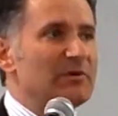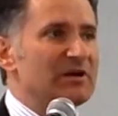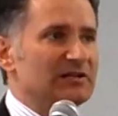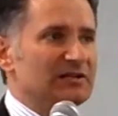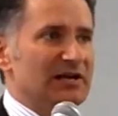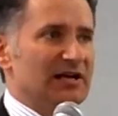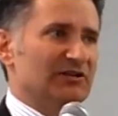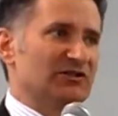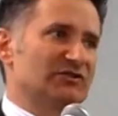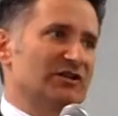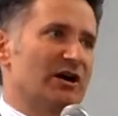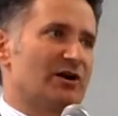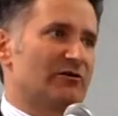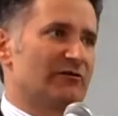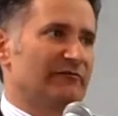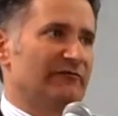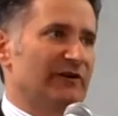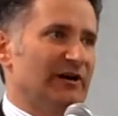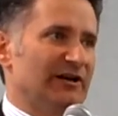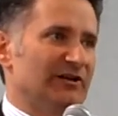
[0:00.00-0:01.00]
I made that
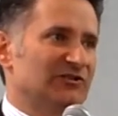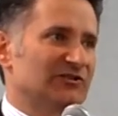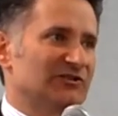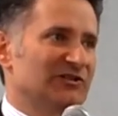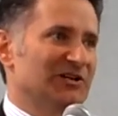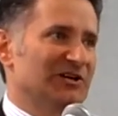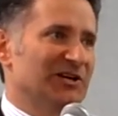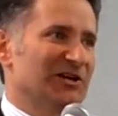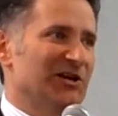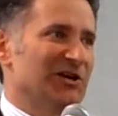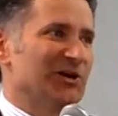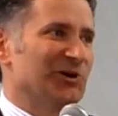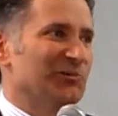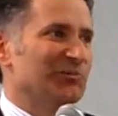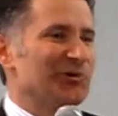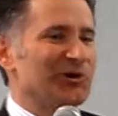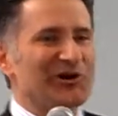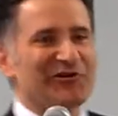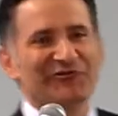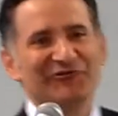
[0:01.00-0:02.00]
sacrifice.
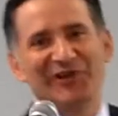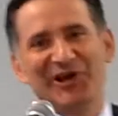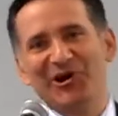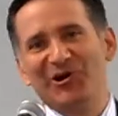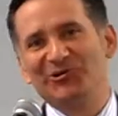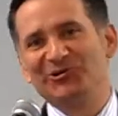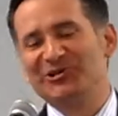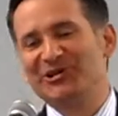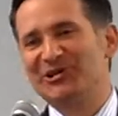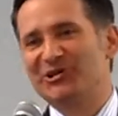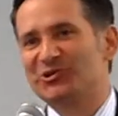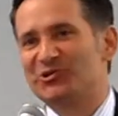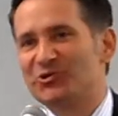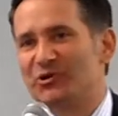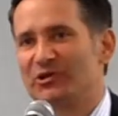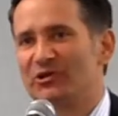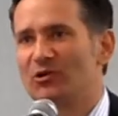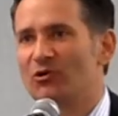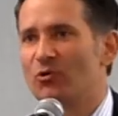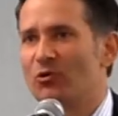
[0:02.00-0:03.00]
But I found
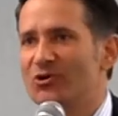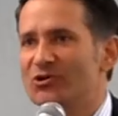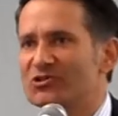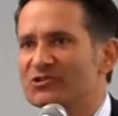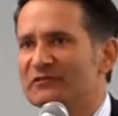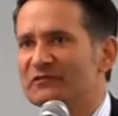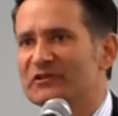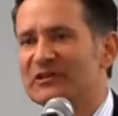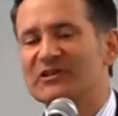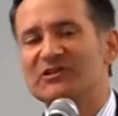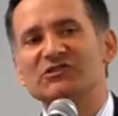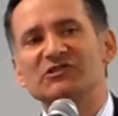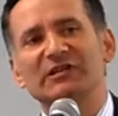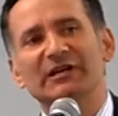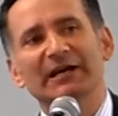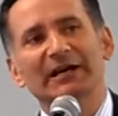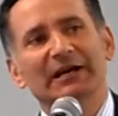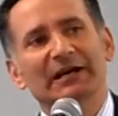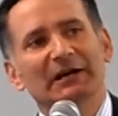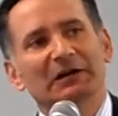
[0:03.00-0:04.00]
during the course of
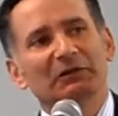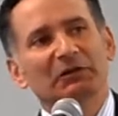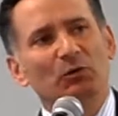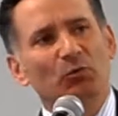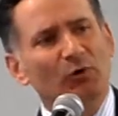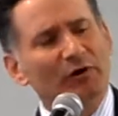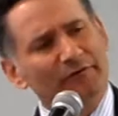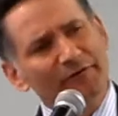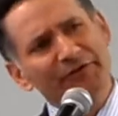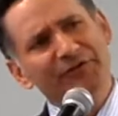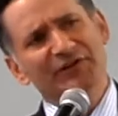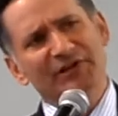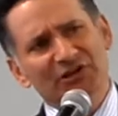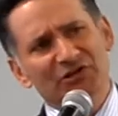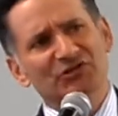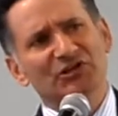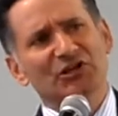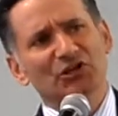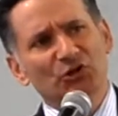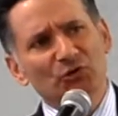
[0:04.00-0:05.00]
this that one of the
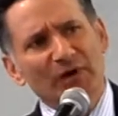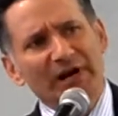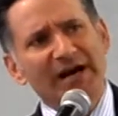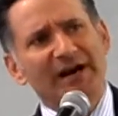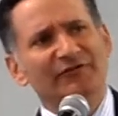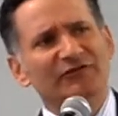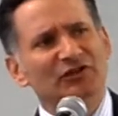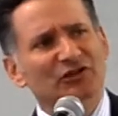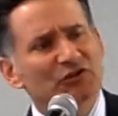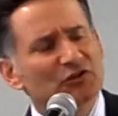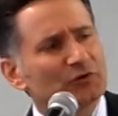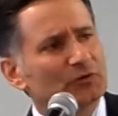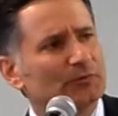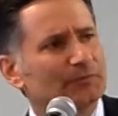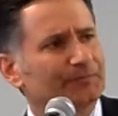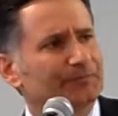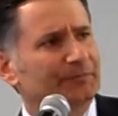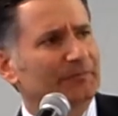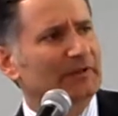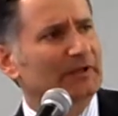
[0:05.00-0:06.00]
things that you have to
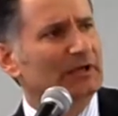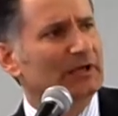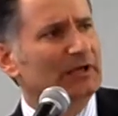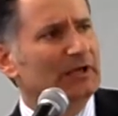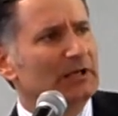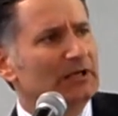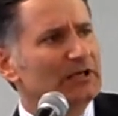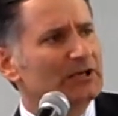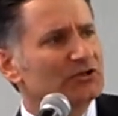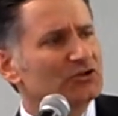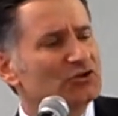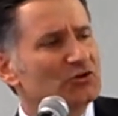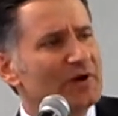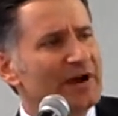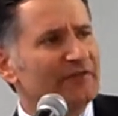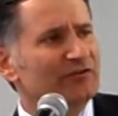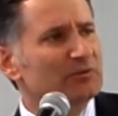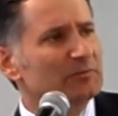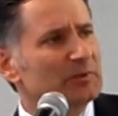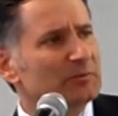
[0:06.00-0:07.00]
do
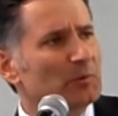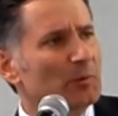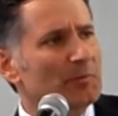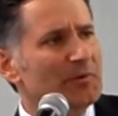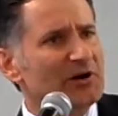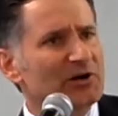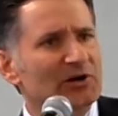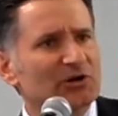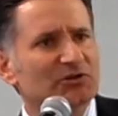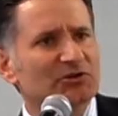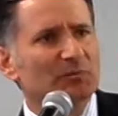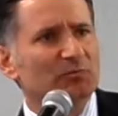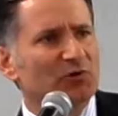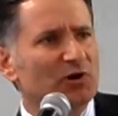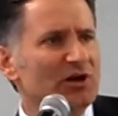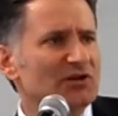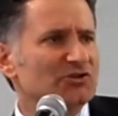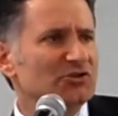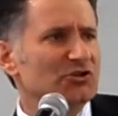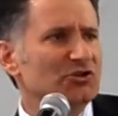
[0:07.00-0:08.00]
is you have to be prepared
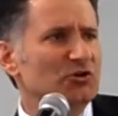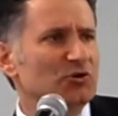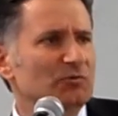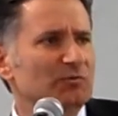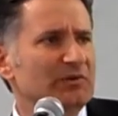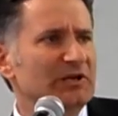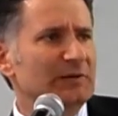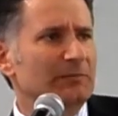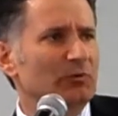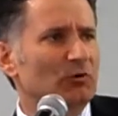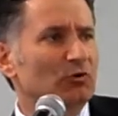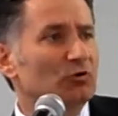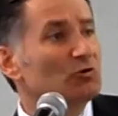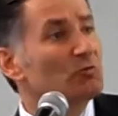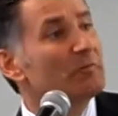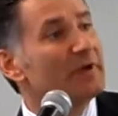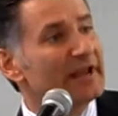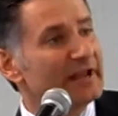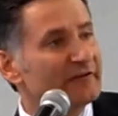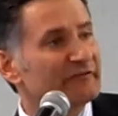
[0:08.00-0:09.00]
to prosecute people
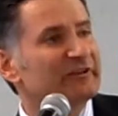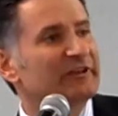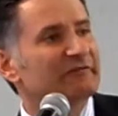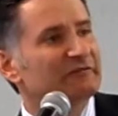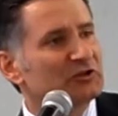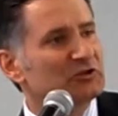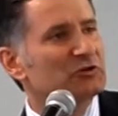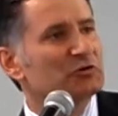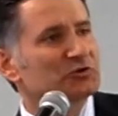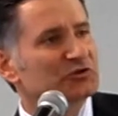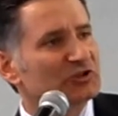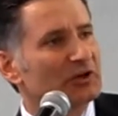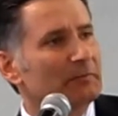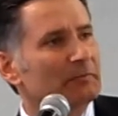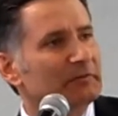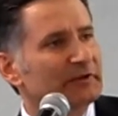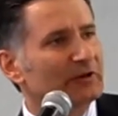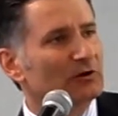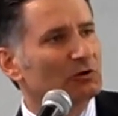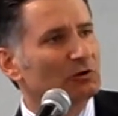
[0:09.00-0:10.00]
who may have given you
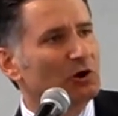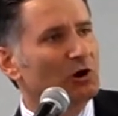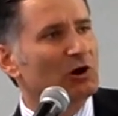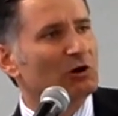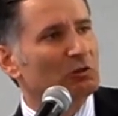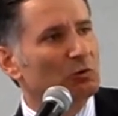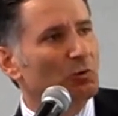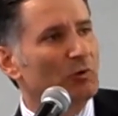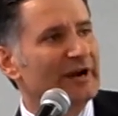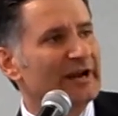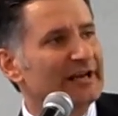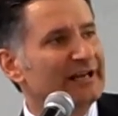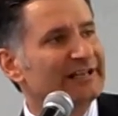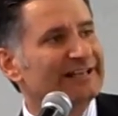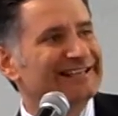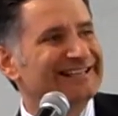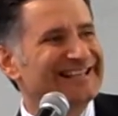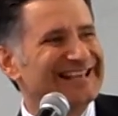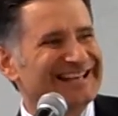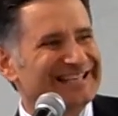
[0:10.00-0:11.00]
something along the
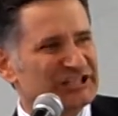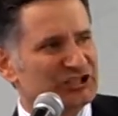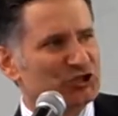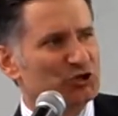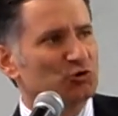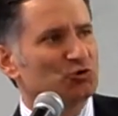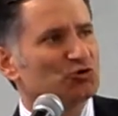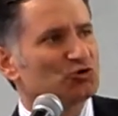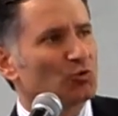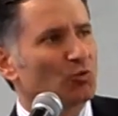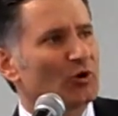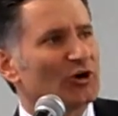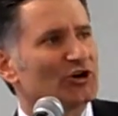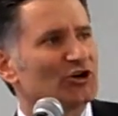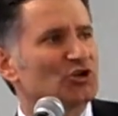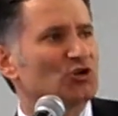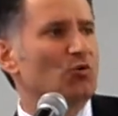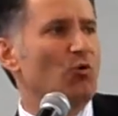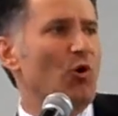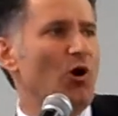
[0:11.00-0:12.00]
way to get you to
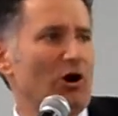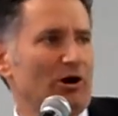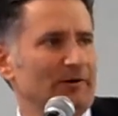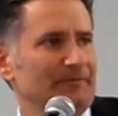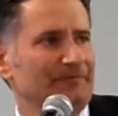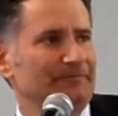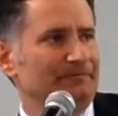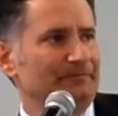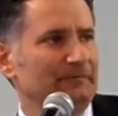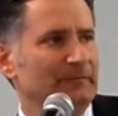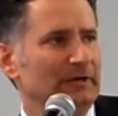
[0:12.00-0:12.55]
where you are.